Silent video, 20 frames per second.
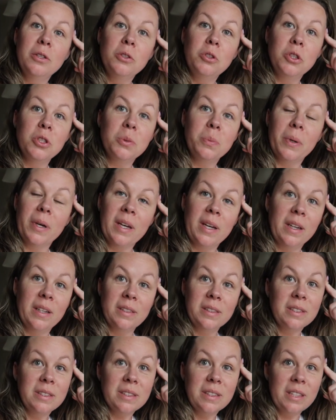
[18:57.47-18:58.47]
just
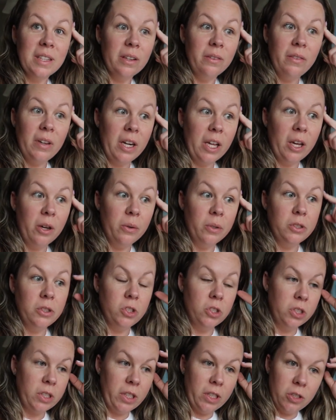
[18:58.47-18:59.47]
because the video is
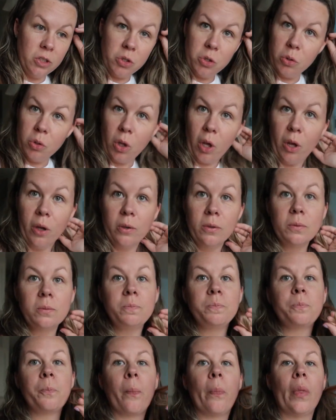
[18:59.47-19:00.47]
just getting too long.
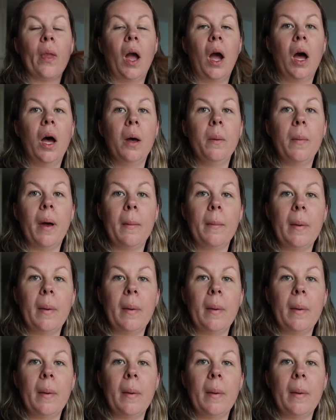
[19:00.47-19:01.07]
I